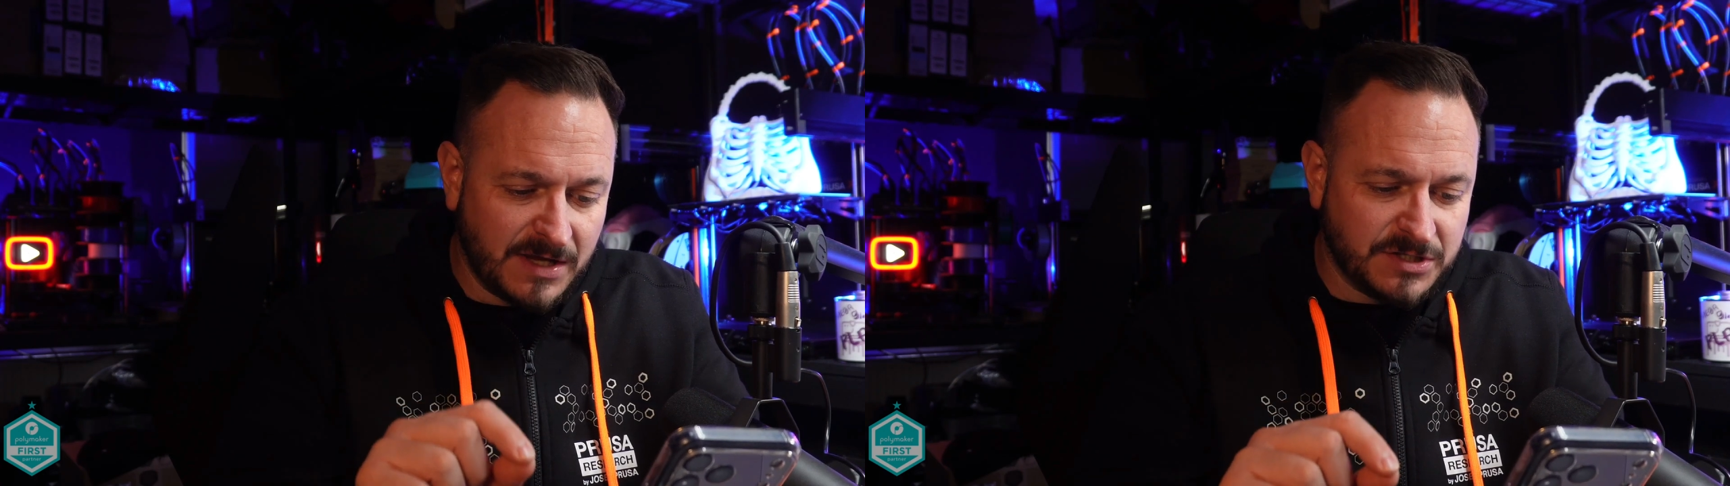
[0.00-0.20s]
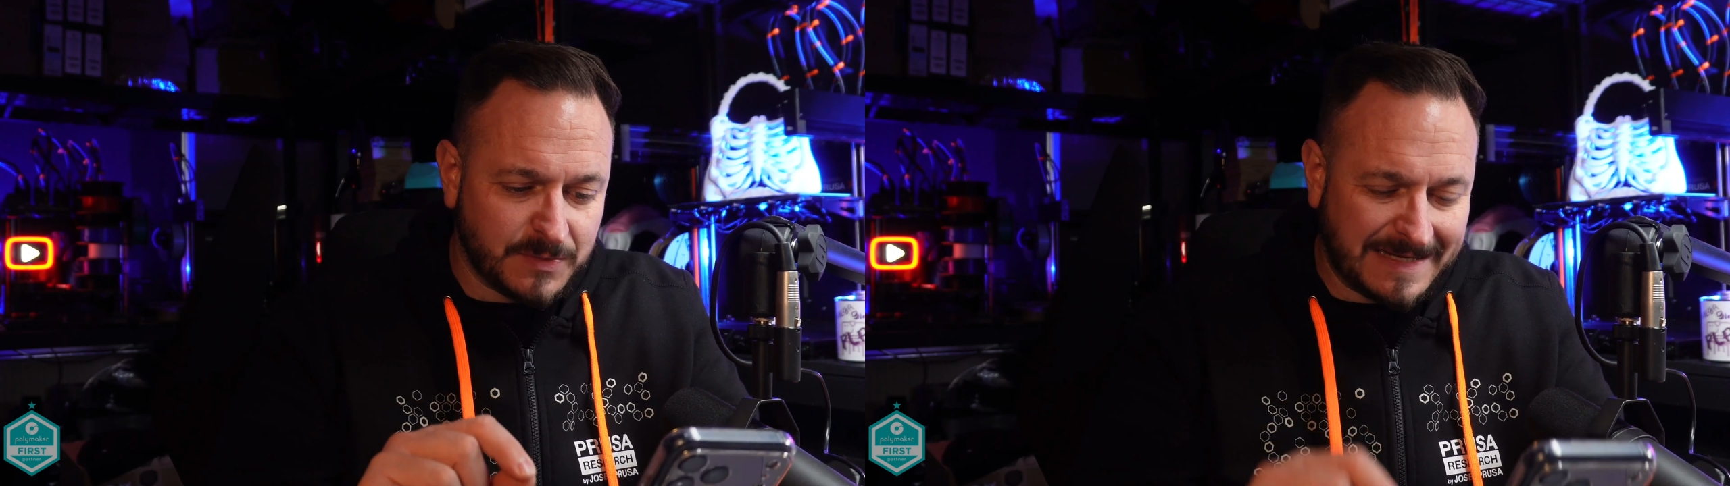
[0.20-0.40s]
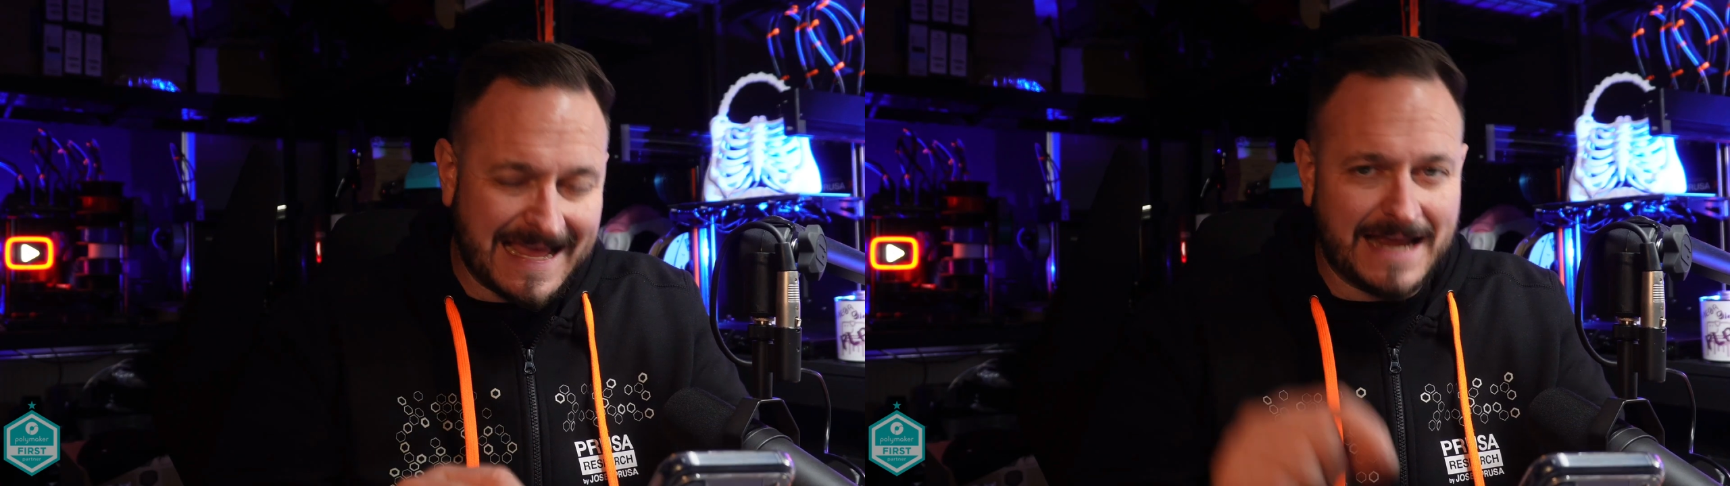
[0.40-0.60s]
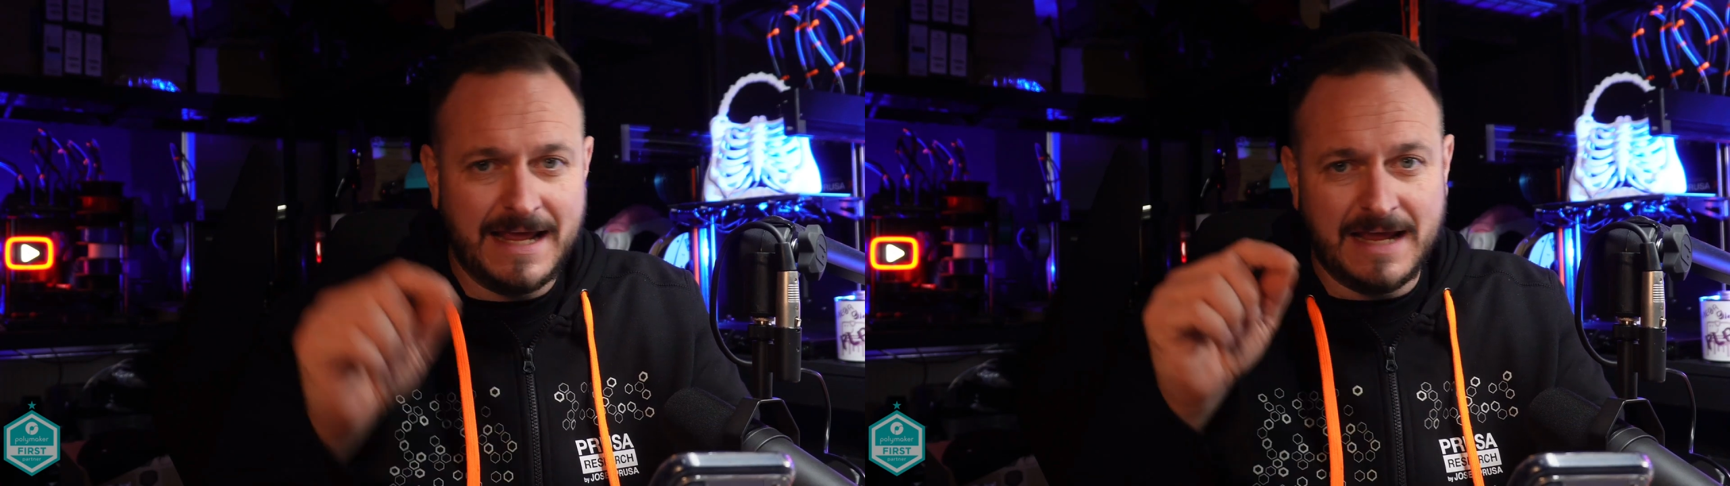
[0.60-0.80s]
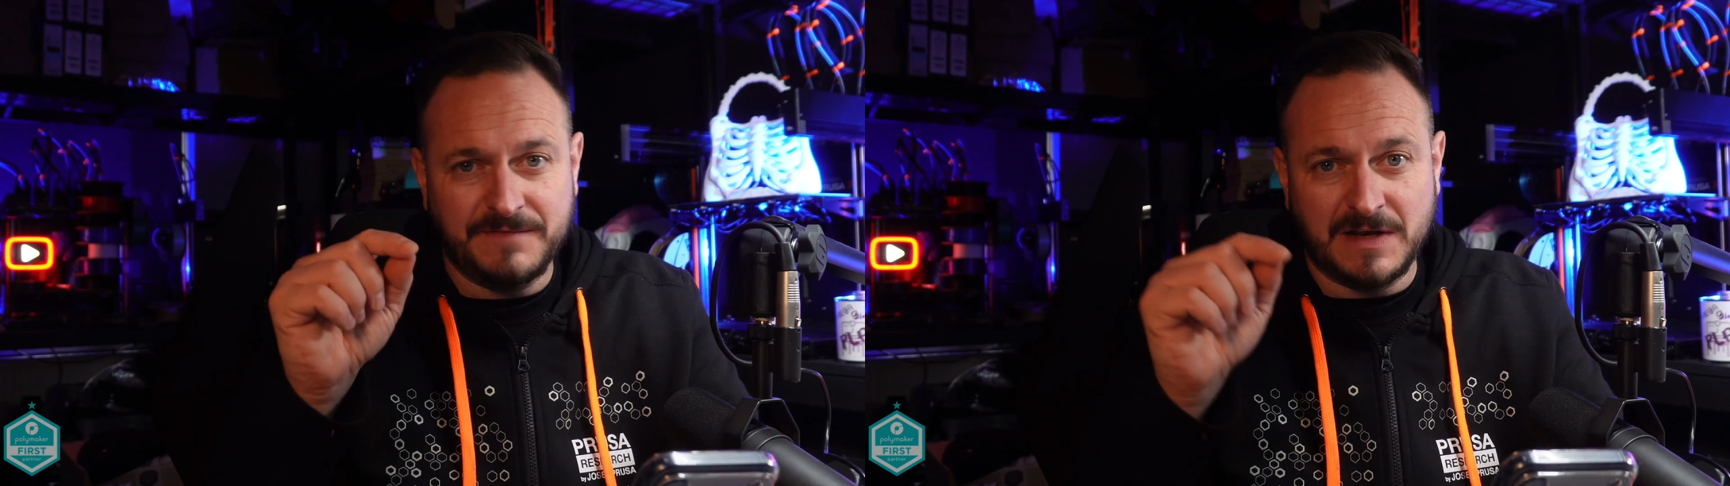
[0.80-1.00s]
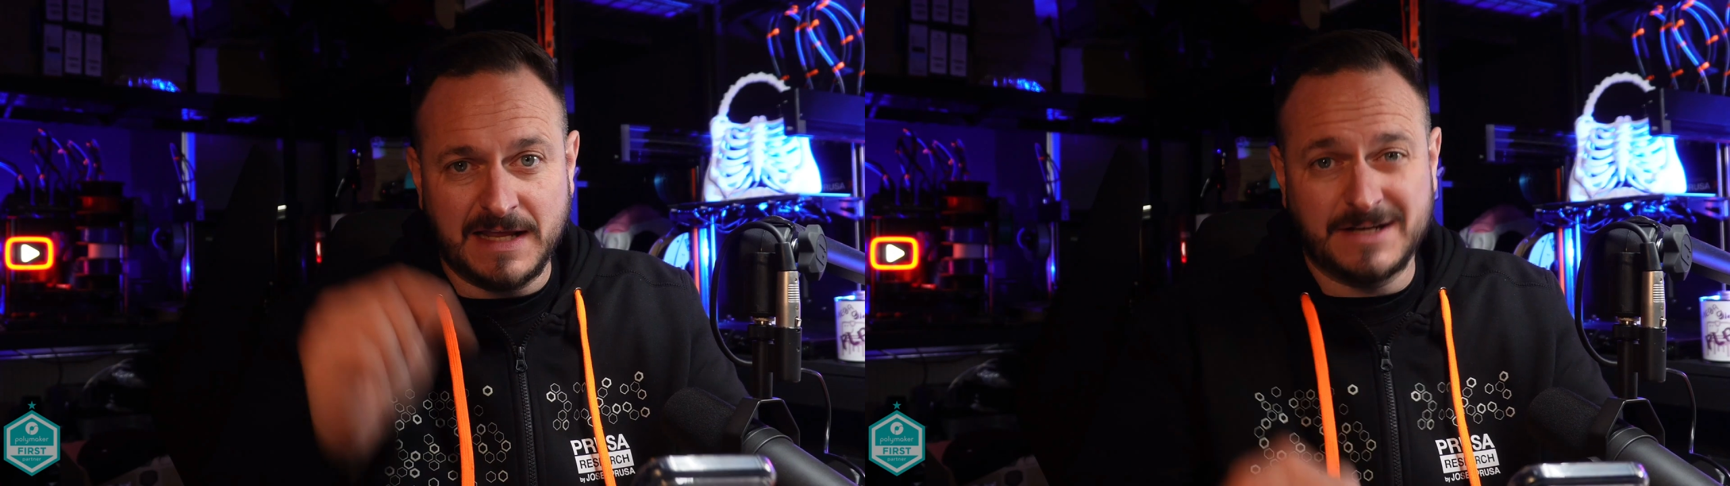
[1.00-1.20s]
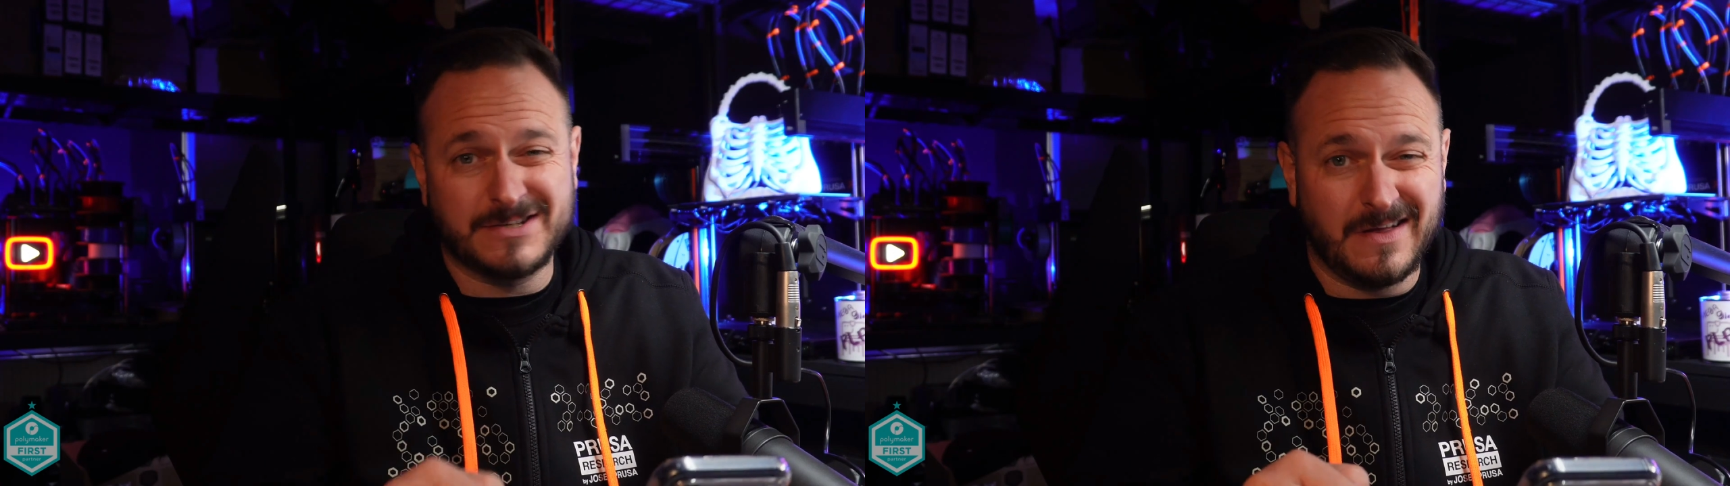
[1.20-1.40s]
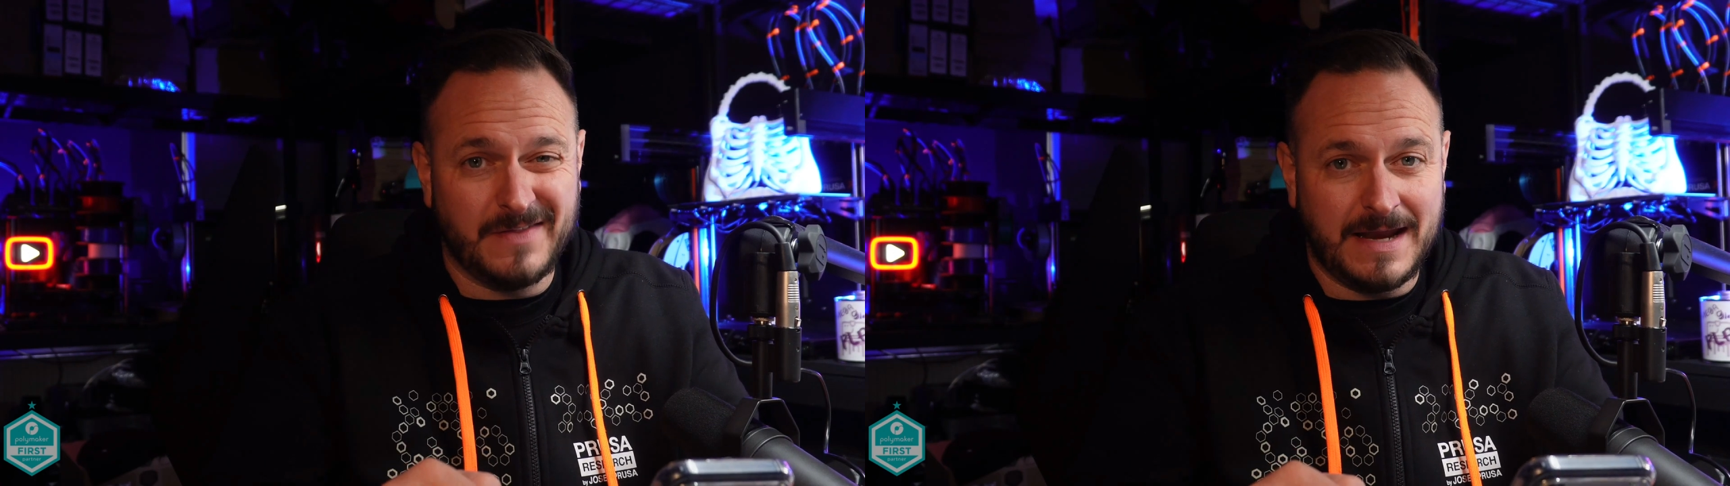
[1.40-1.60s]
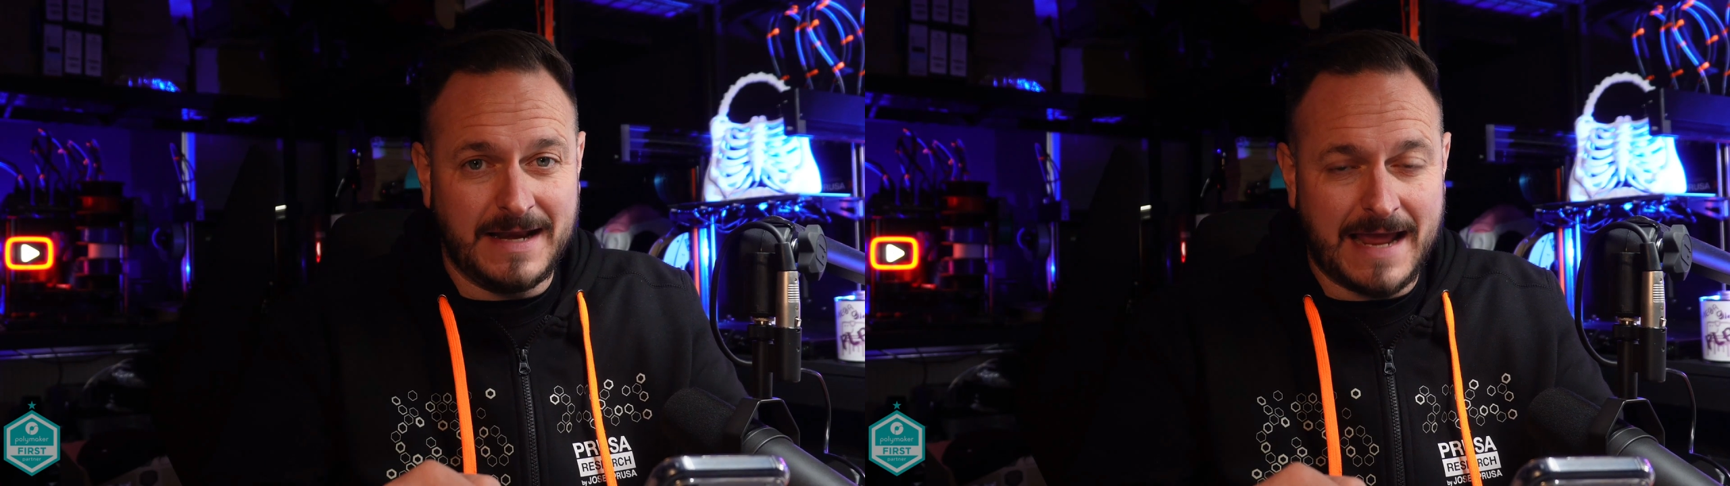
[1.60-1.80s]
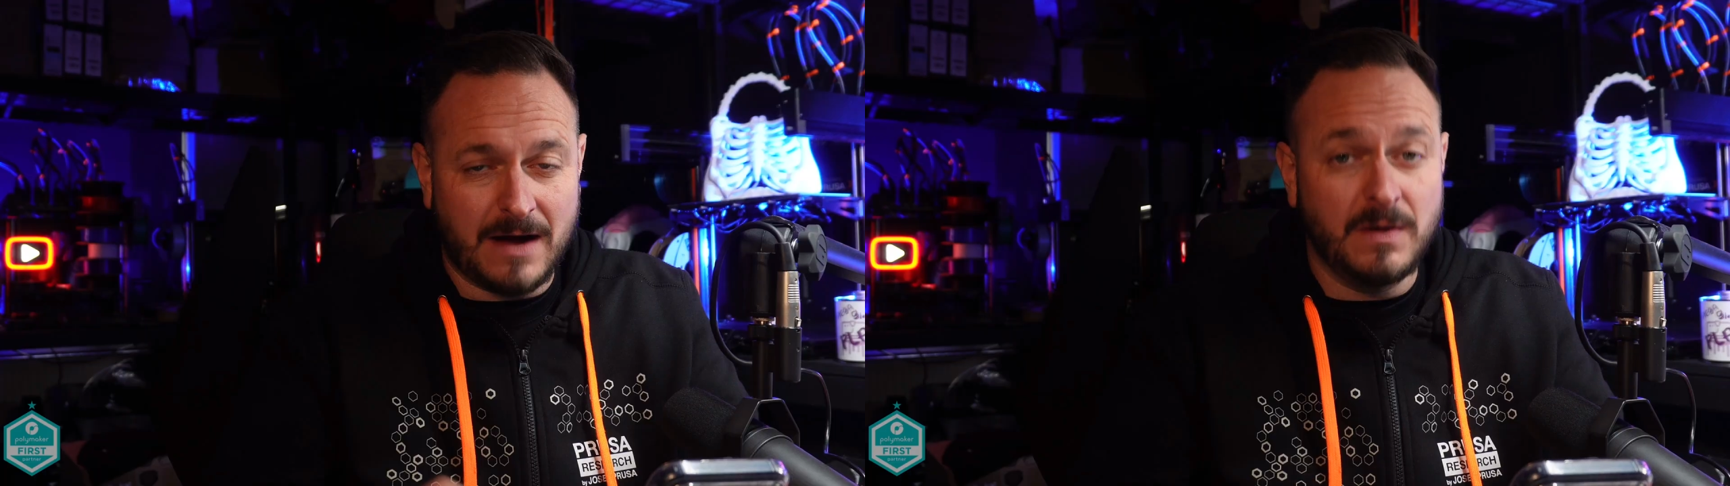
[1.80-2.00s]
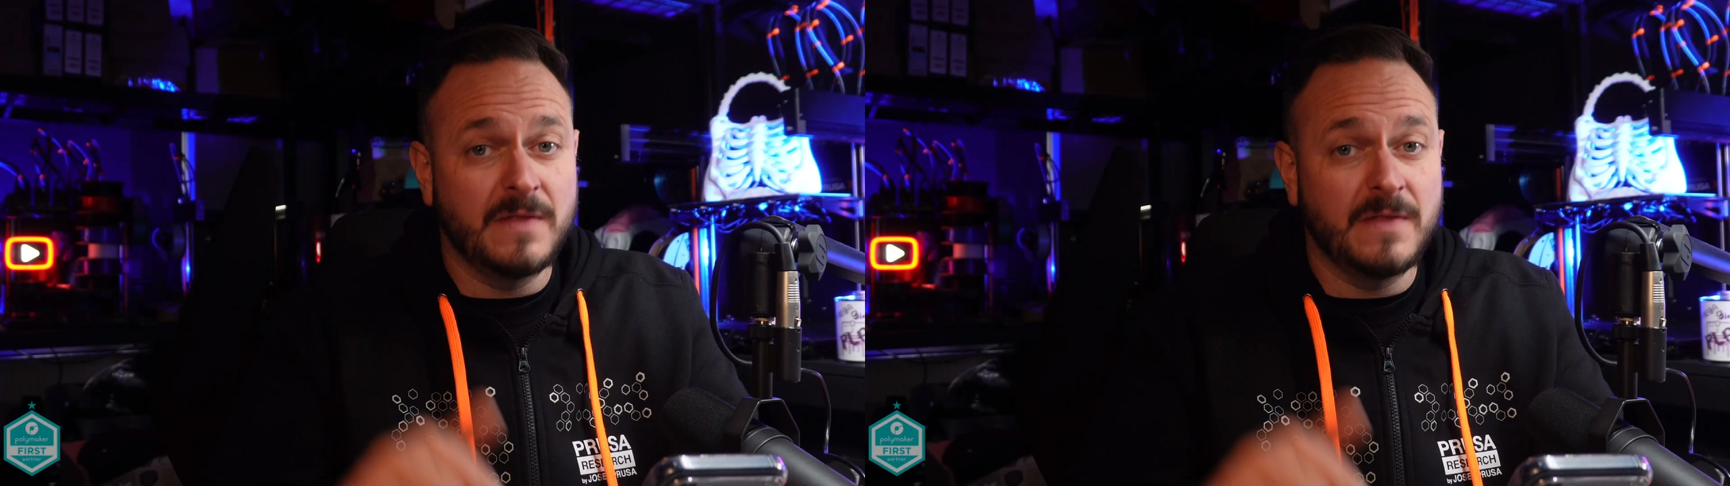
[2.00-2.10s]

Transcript: So, again, if the links aren't there now,